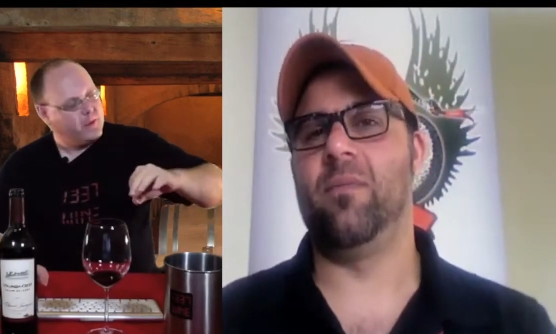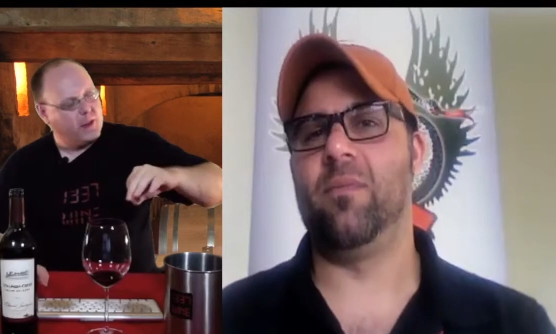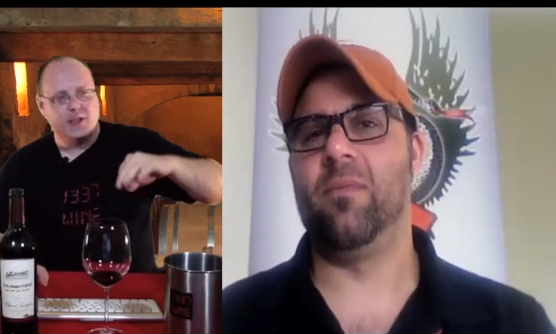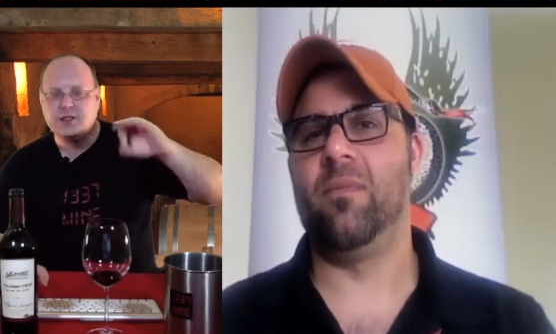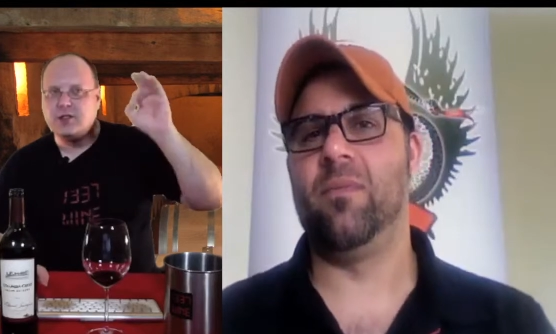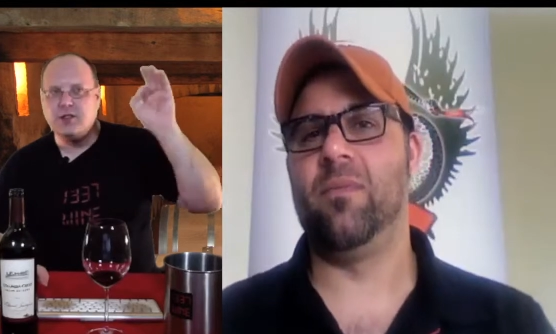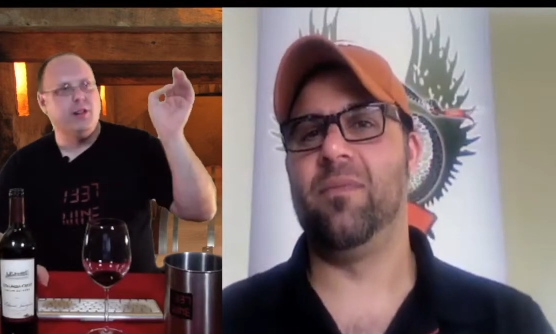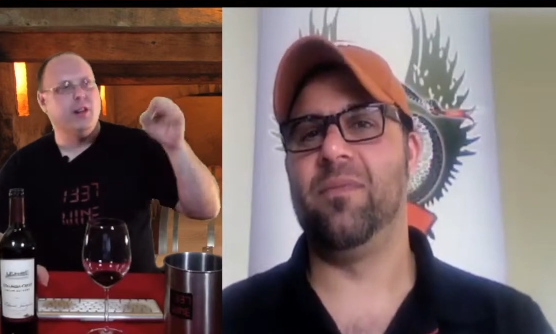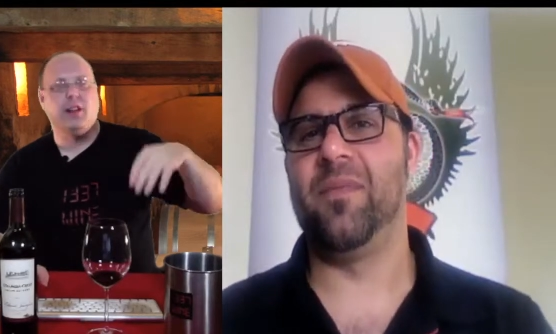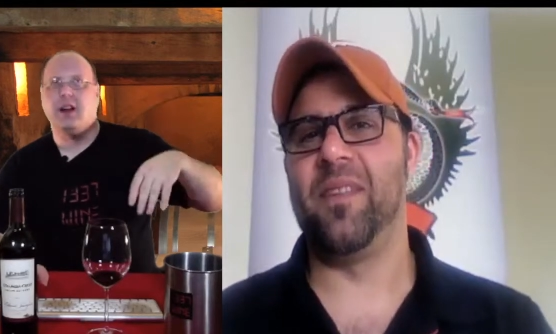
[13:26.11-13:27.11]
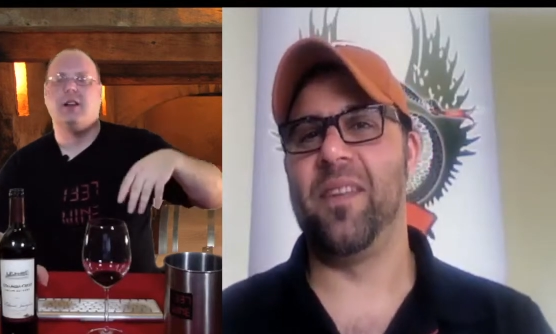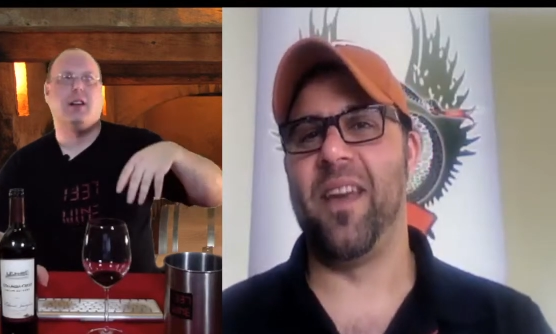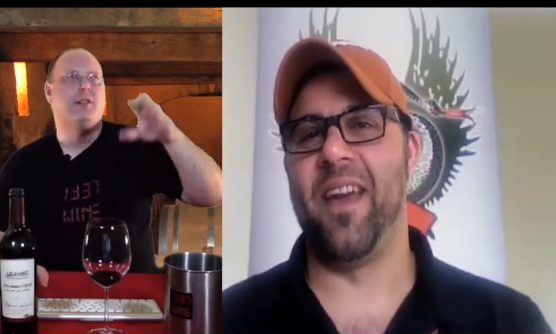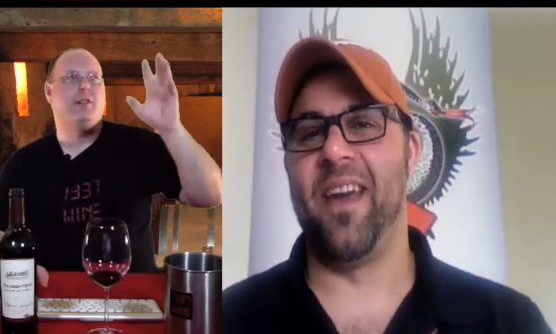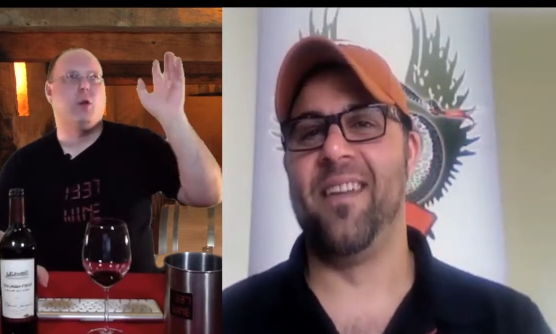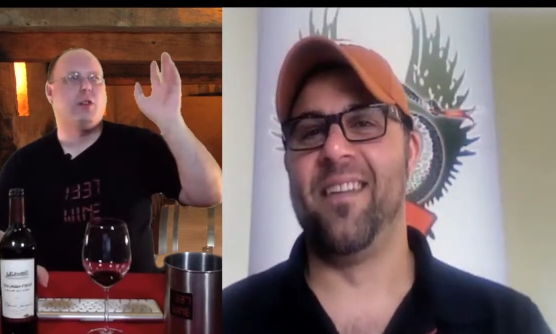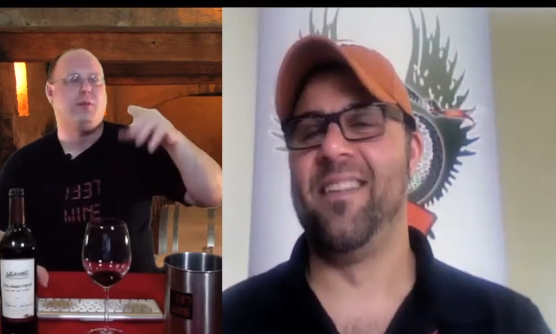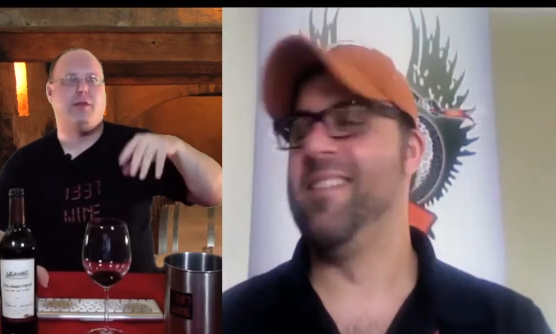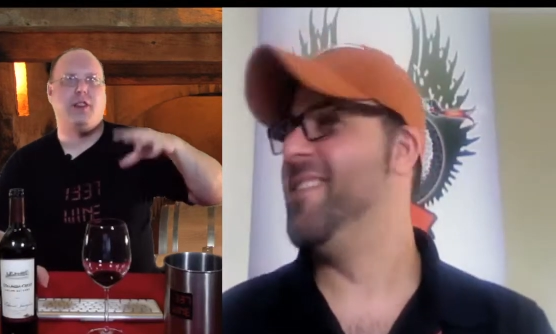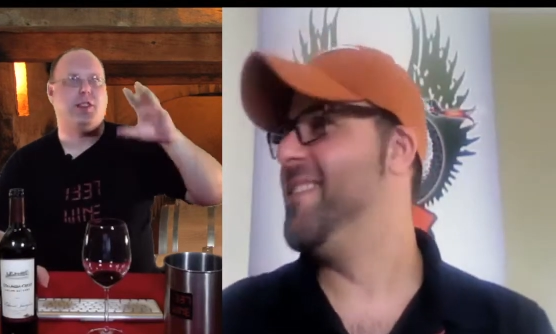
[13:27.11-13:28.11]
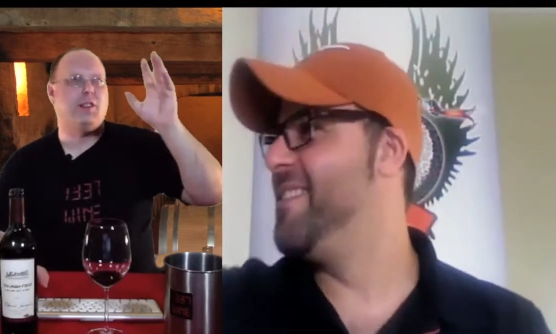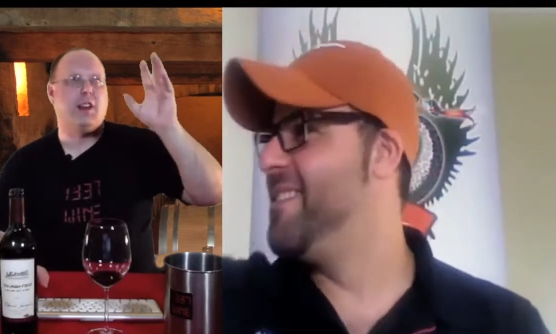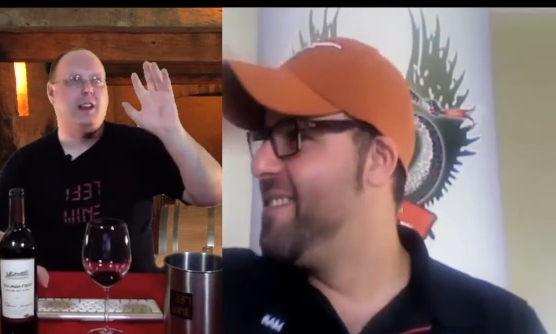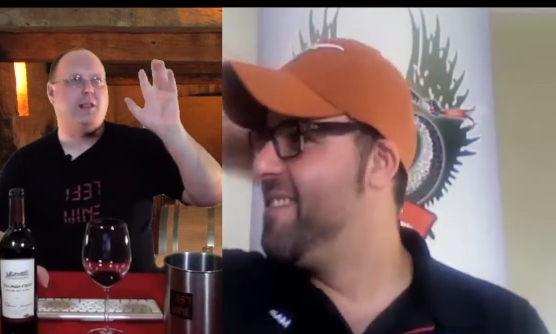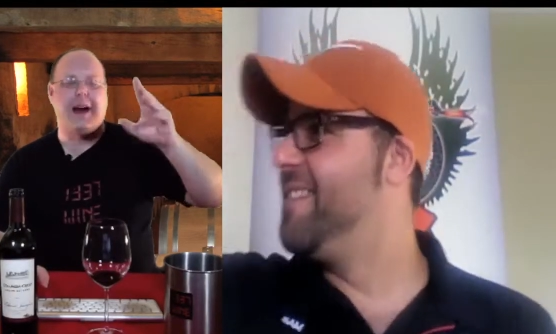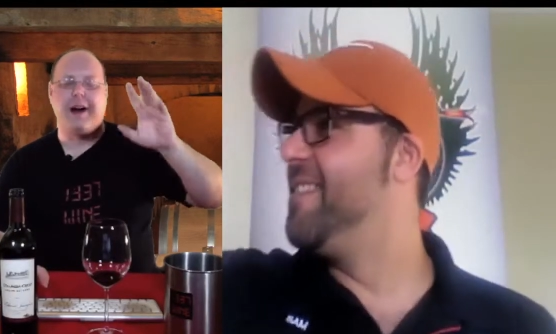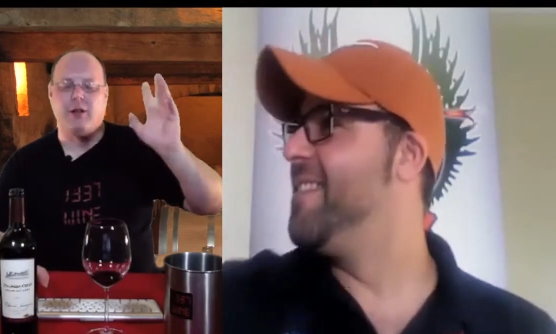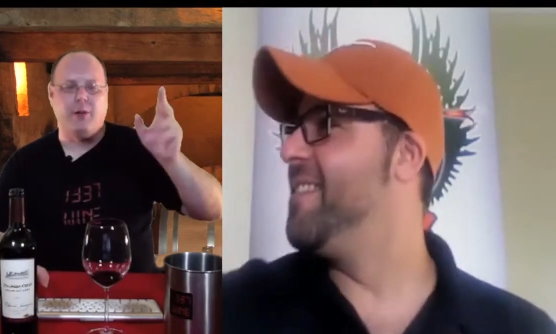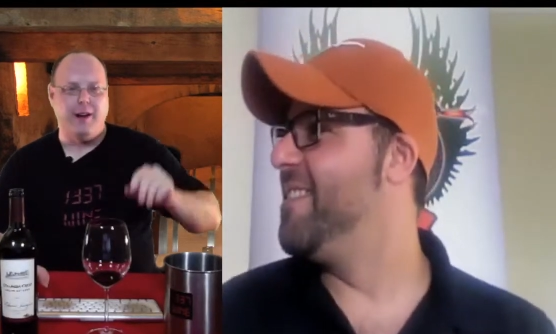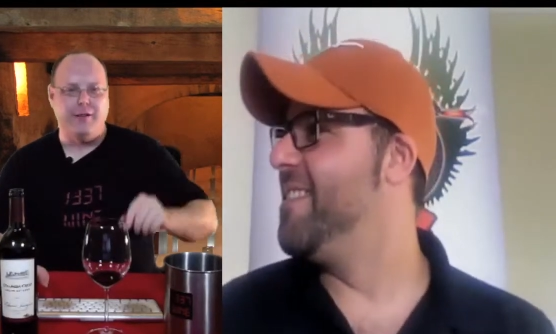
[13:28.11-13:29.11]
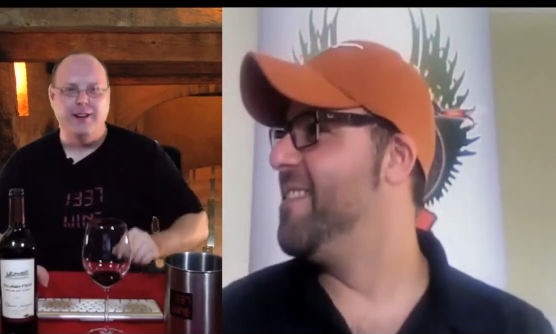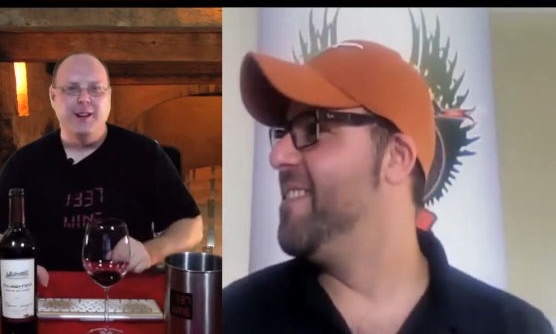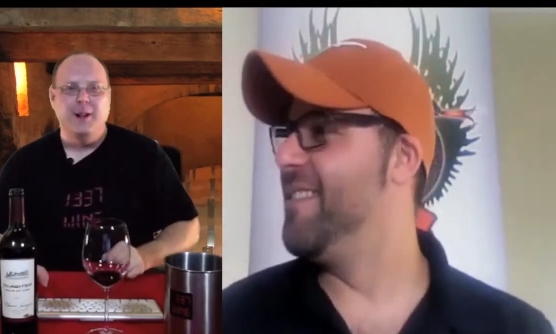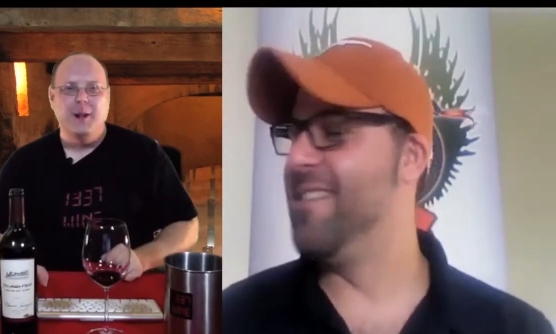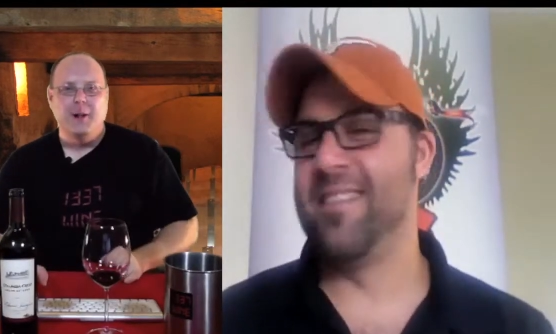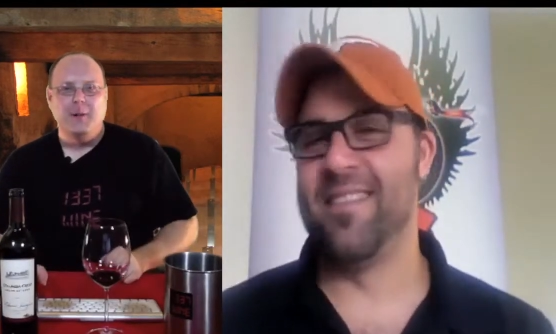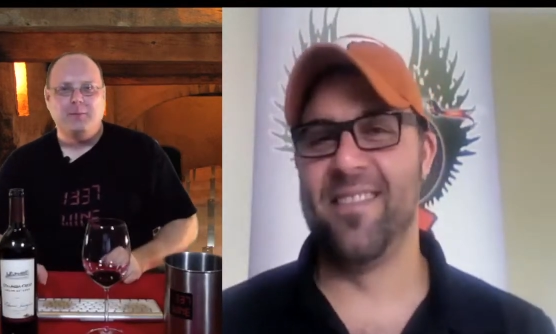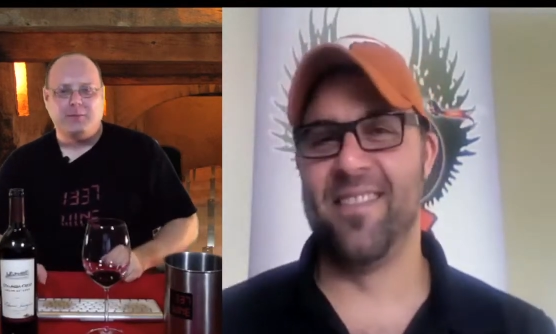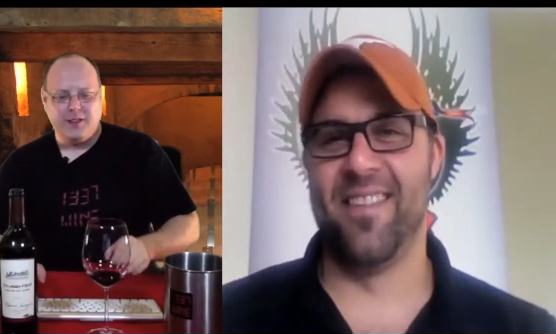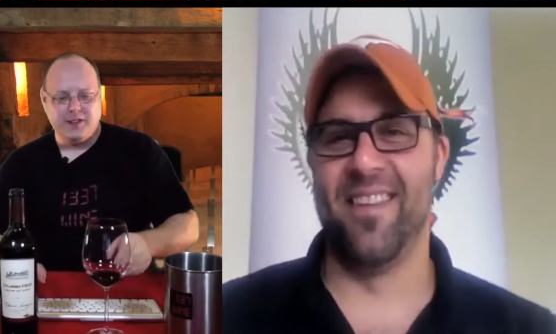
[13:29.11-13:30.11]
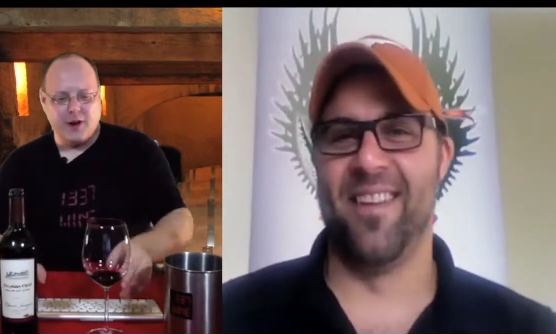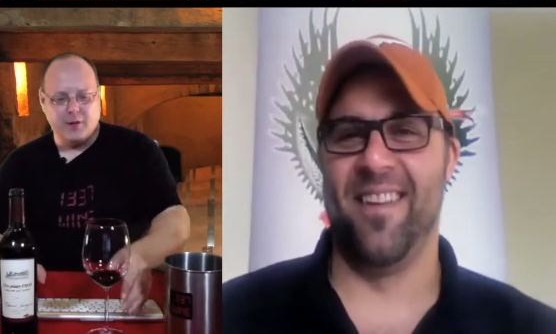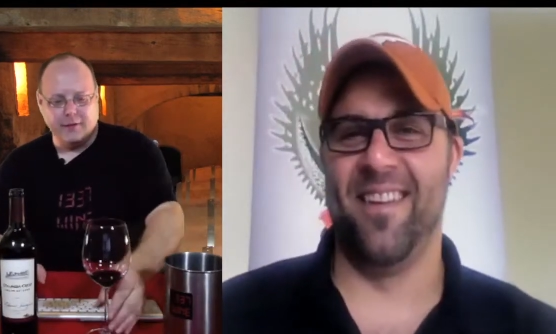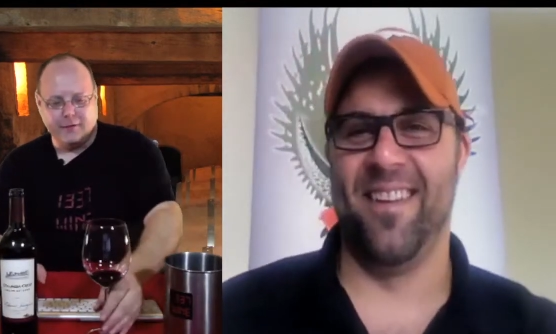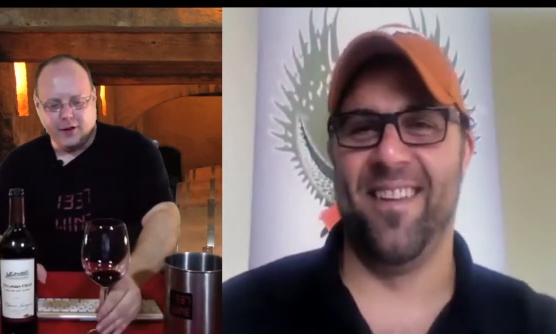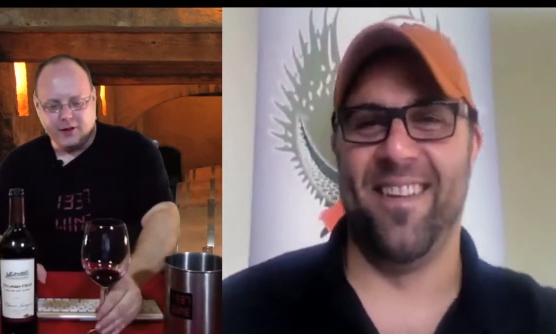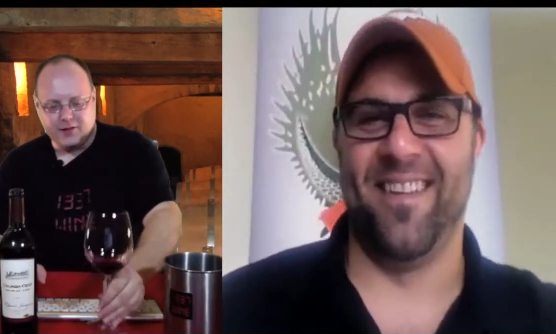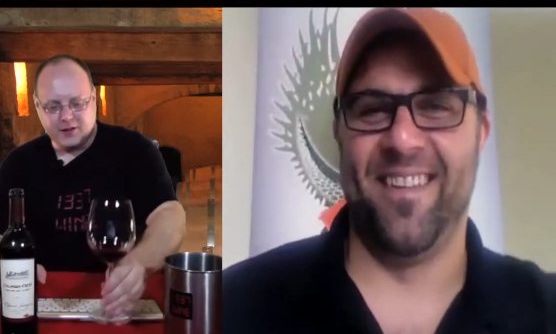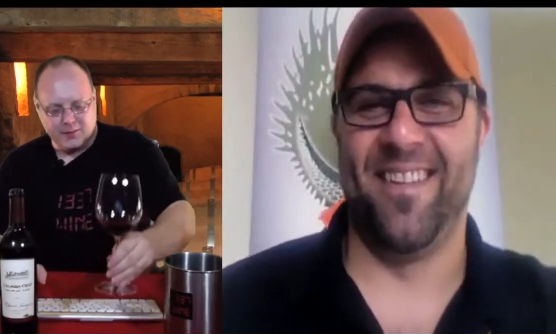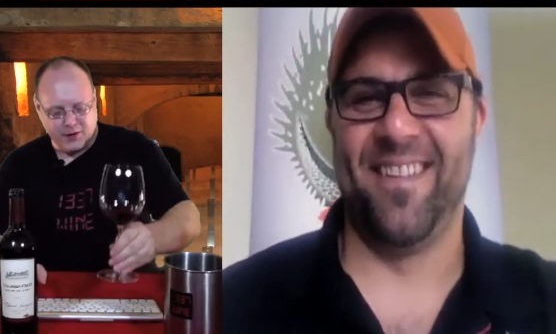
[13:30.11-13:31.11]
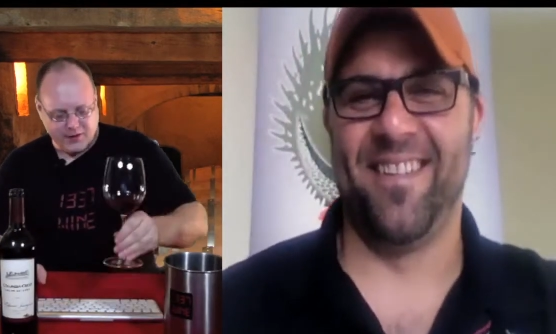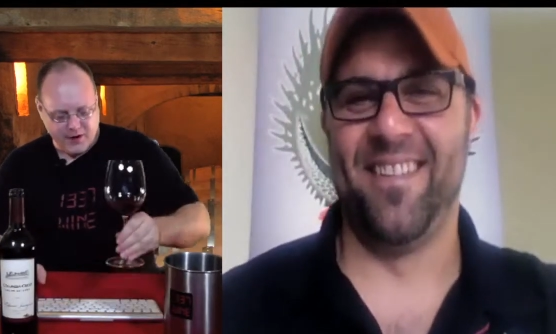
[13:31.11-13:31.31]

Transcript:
Speaker 1: because it's two to the yeah. know, fourth, fifth, eighth power, whatever. So uh, for all those computer